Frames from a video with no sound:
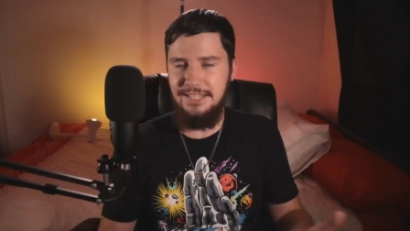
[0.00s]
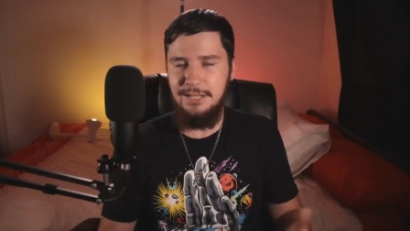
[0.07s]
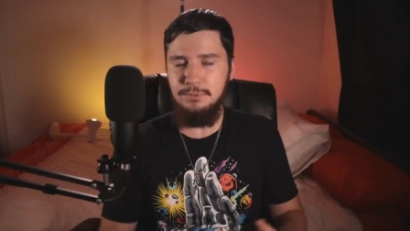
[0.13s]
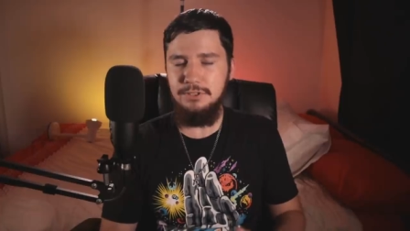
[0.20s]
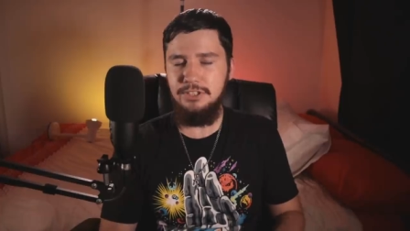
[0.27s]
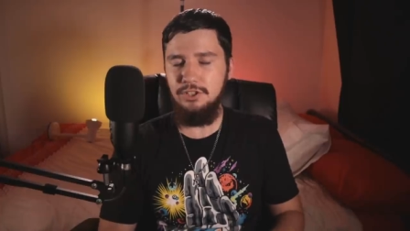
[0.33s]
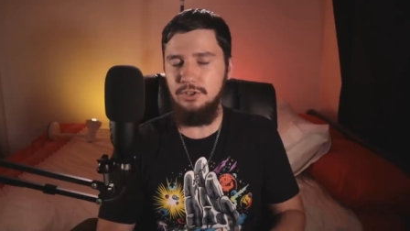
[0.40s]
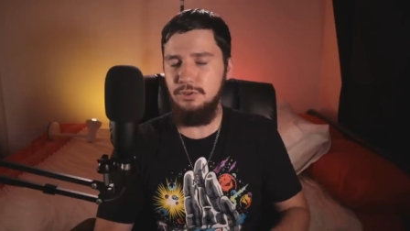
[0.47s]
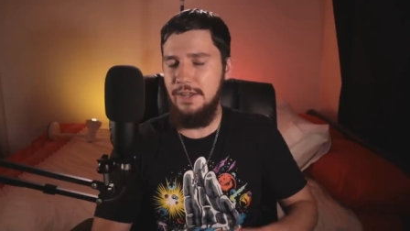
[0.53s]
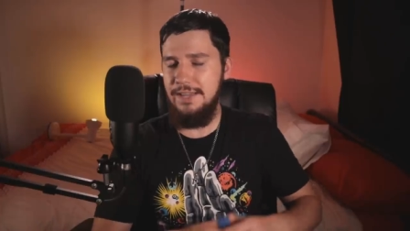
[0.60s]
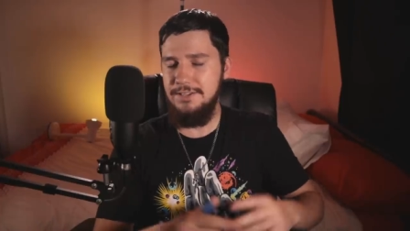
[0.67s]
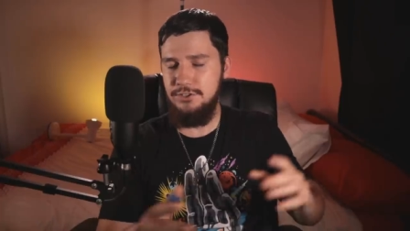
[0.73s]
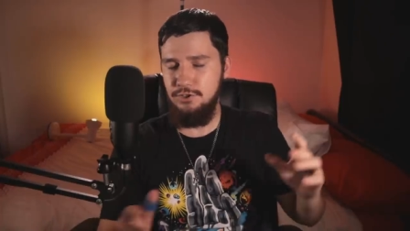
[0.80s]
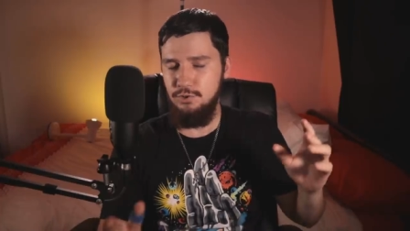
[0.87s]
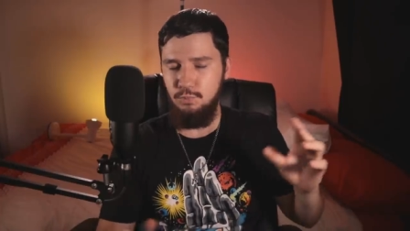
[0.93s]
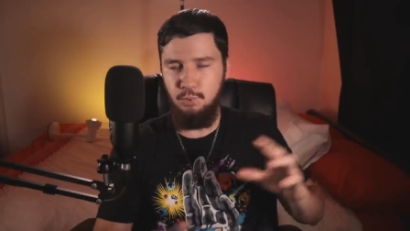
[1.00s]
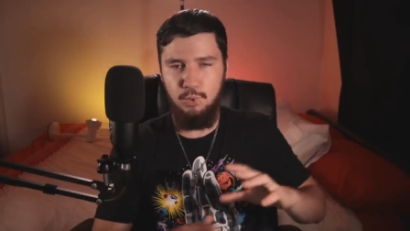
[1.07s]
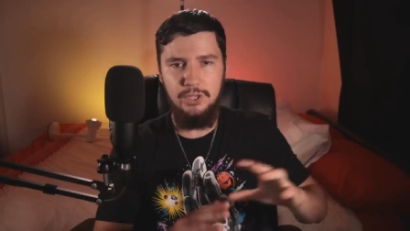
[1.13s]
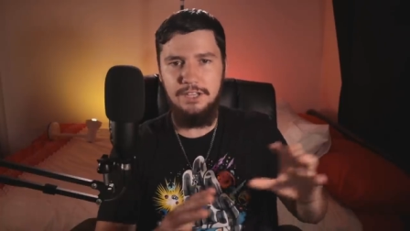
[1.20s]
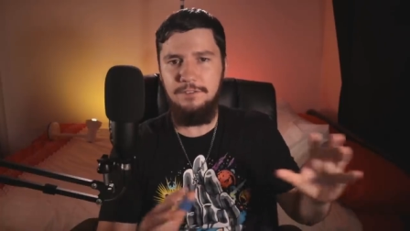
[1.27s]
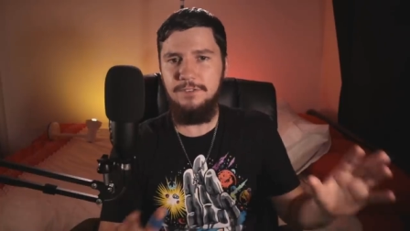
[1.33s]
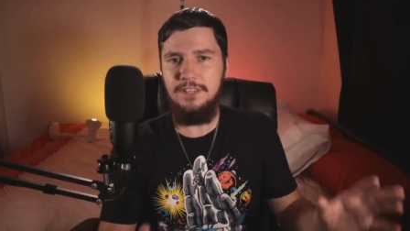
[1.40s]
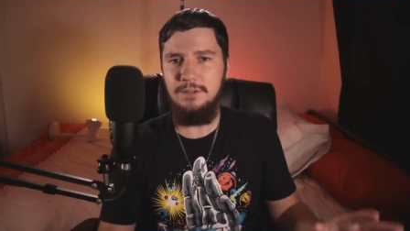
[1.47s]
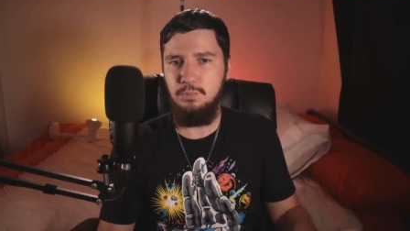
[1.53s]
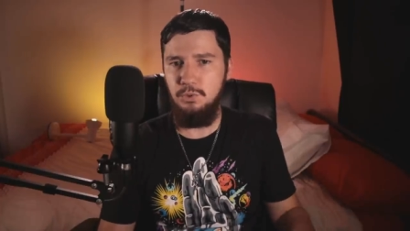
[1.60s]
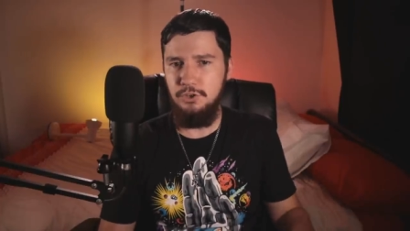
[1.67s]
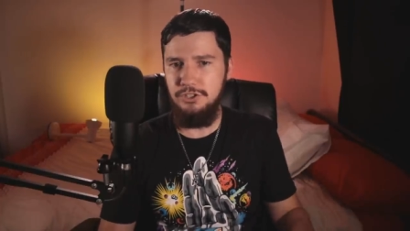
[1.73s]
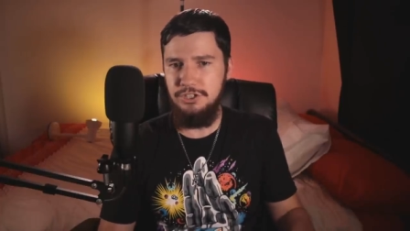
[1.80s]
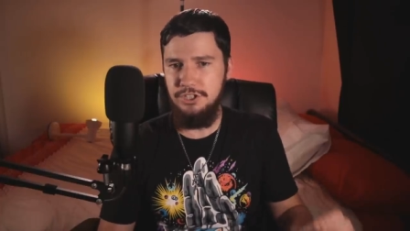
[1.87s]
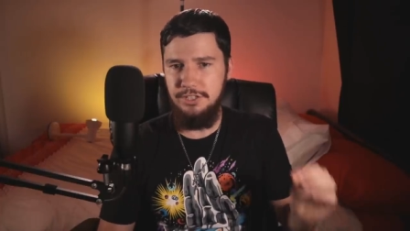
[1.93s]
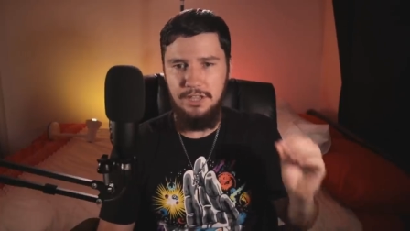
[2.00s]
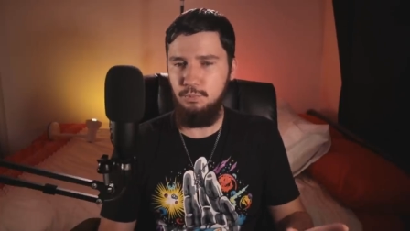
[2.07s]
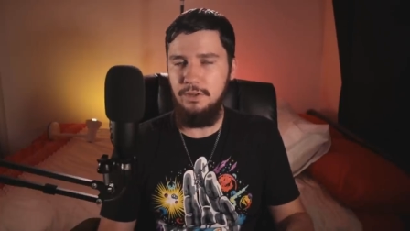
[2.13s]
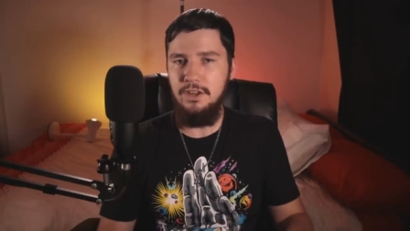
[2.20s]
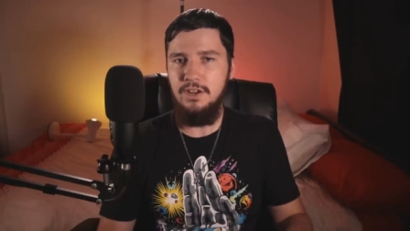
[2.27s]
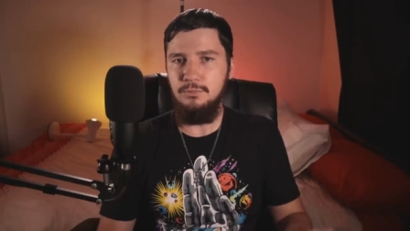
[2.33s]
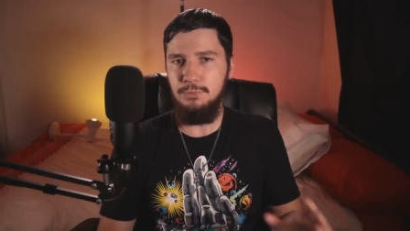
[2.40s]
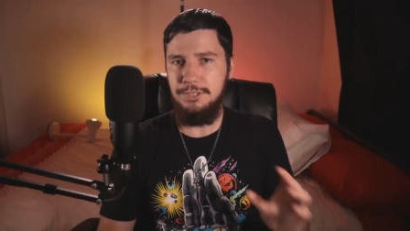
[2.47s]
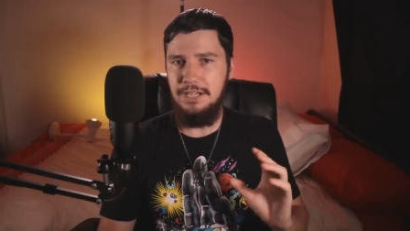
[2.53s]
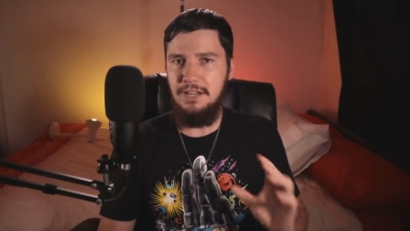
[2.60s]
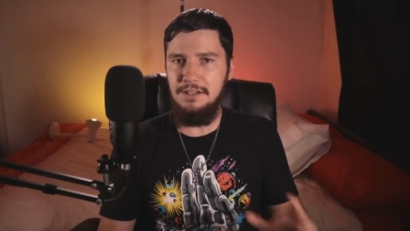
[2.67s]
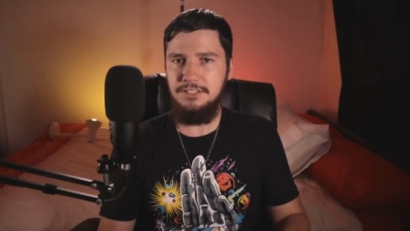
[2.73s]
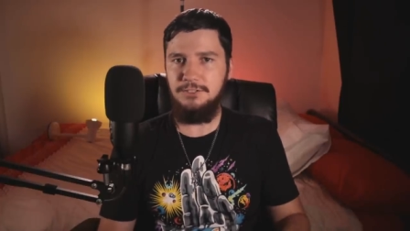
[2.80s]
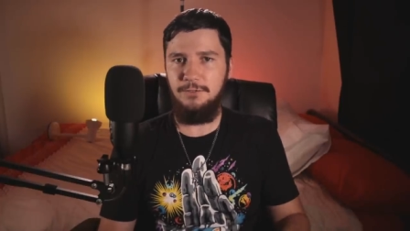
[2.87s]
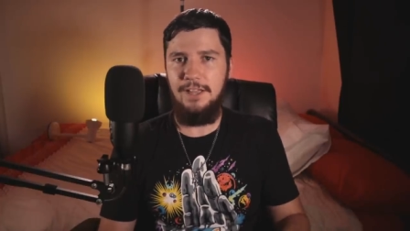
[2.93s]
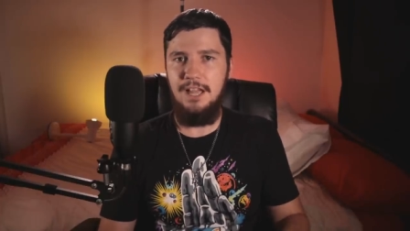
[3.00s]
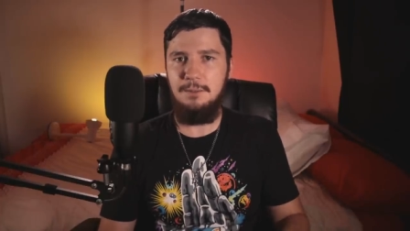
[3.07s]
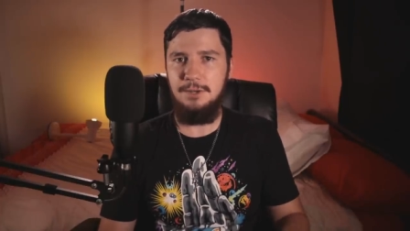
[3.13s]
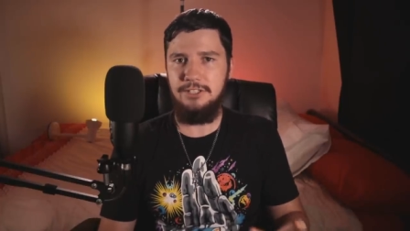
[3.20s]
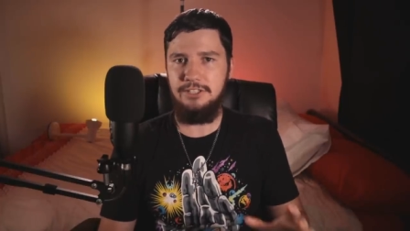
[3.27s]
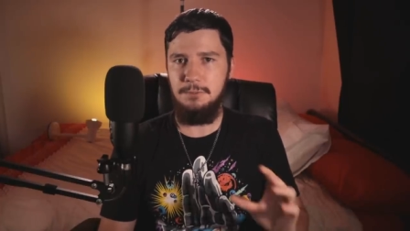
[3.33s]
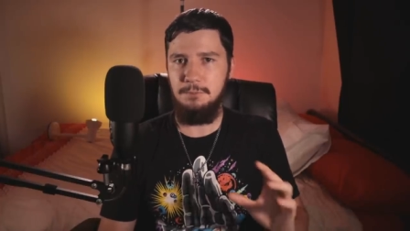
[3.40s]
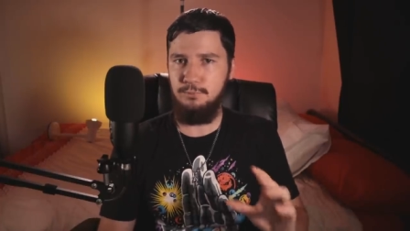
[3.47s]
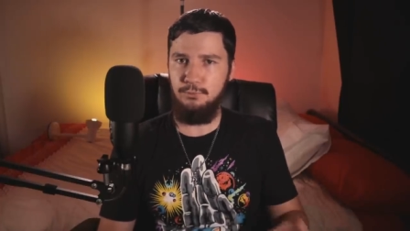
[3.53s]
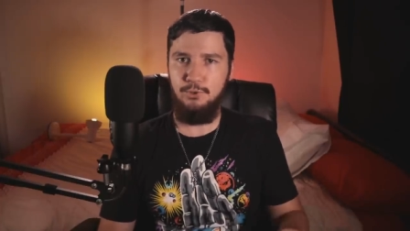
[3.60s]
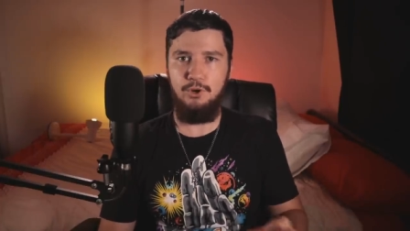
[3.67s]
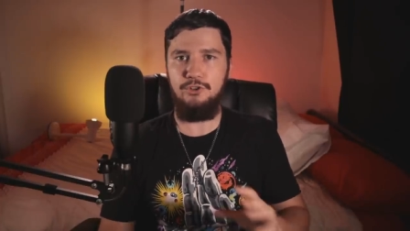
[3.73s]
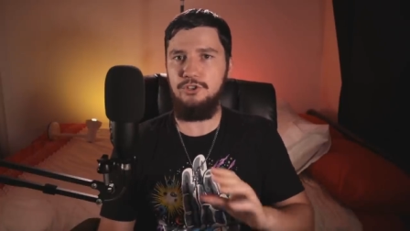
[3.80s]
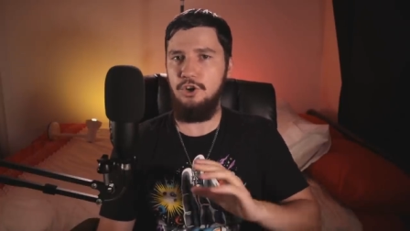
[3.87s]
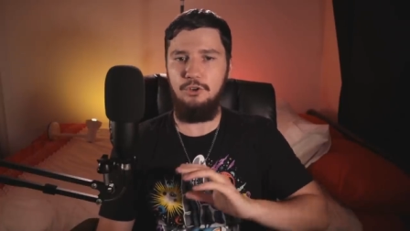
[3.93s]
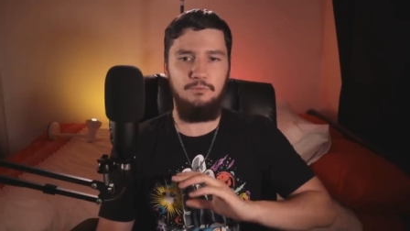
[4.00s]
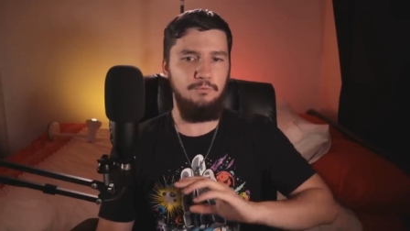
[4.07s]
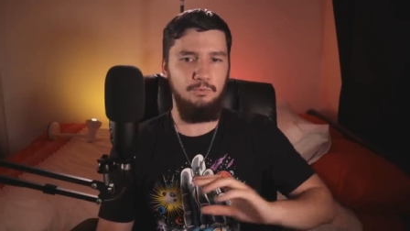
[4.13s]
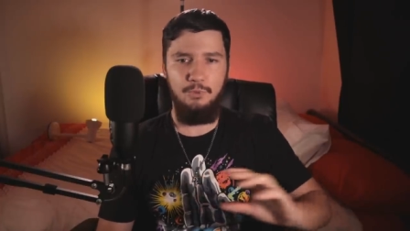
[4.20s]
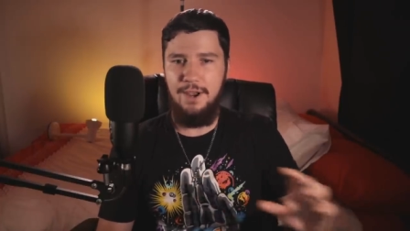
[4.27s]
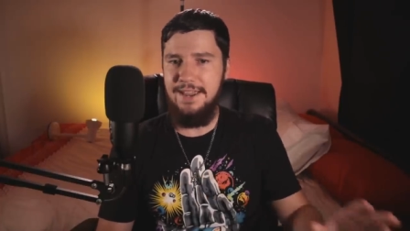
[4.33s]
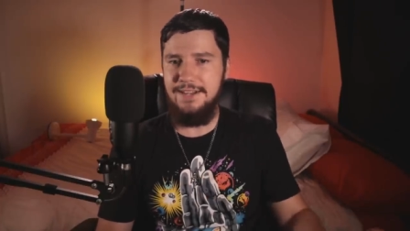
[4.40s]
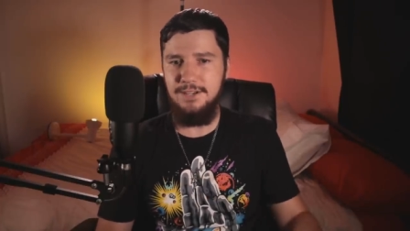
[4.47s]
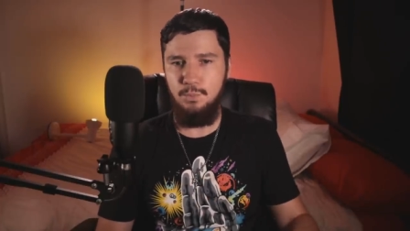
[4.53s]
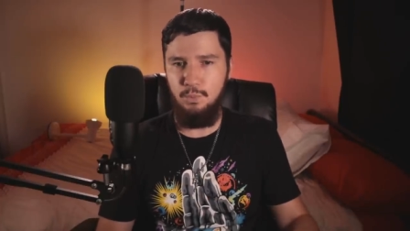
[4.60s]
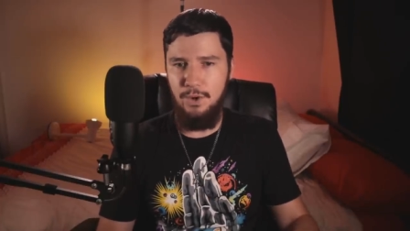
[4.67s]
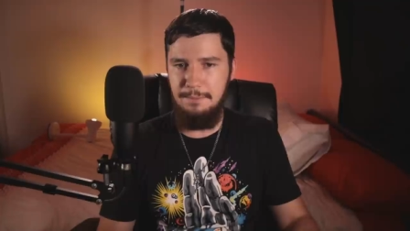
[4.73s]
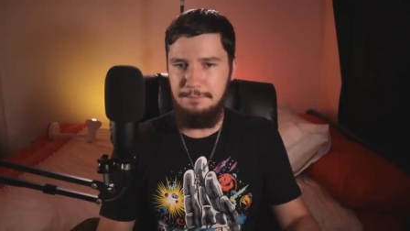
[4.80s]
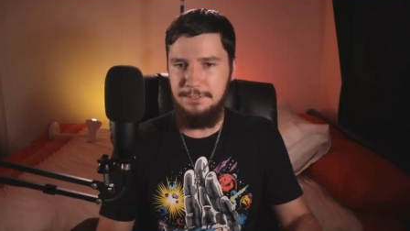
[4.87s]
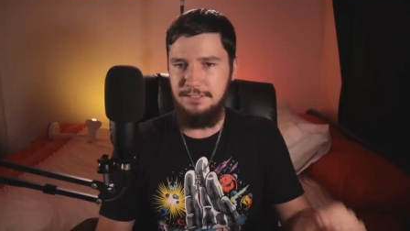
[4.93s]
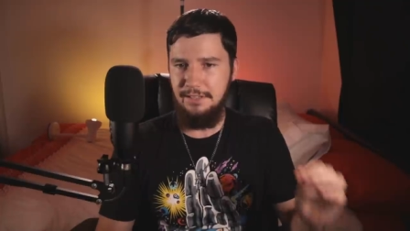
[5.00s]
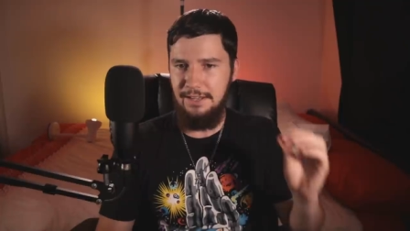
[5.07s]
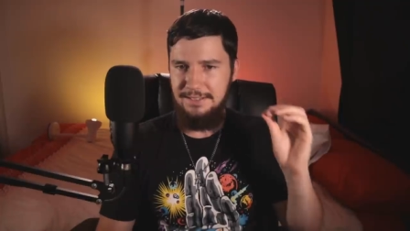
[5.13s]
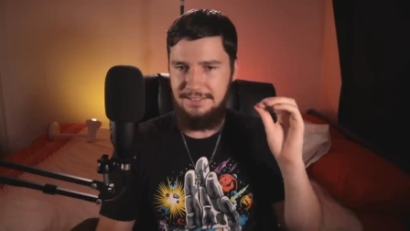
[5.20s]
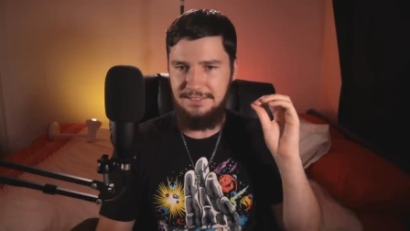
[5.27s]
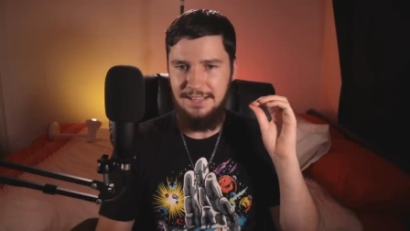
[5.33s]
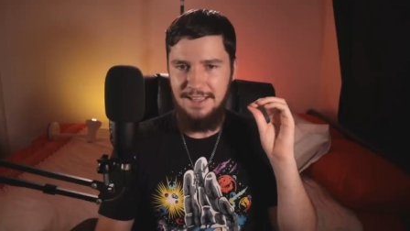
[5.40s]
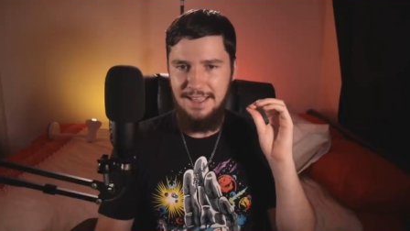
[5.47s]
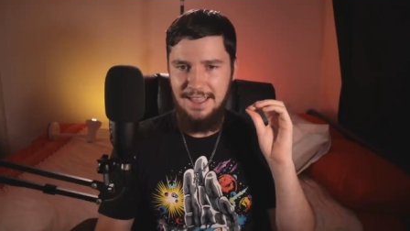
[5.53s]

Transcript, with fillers: They would go and do whatever they wanted, regardless of how much it broke on random websites.